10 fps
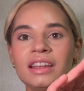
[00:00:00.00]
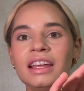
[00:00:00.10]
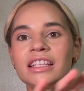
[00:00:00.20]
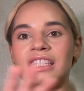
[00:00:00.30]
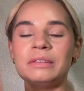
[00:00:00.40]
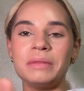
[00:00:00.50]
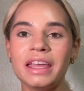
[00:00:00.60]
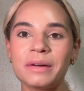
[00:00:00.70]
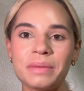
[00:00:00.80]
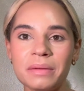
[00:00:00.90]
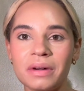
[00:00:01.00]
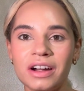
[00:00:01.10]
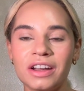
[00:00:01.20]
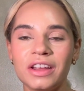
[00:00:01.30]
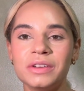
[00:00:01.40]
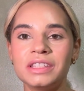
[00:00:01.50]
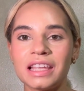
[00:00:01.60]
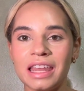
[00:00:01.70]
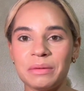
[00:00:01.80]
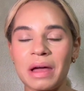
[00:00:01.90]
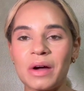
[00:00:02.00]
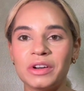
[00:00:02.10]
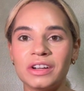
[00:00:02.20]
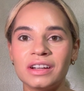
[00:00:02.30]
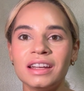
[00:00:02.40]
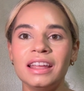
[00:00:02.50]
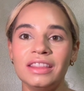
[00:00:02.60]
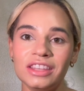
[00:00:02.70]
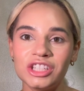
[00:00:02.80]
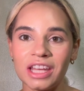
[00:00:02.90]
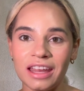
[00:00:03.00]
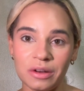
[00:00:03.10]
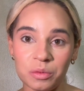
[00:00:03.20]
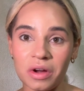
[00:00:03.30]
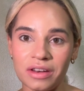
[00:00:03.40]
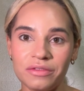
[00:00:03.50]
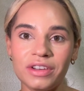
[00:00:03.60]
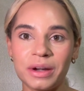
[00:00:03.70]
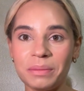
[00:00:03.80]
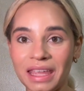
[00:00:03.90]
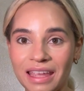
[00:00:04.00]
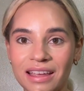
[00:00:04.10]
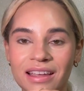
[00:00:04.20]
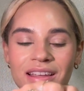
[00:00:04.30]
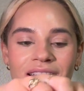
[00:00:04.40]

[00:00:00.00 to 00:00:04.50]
It's the Makeup by Mario setting powder in the shade 1 Fair Pink.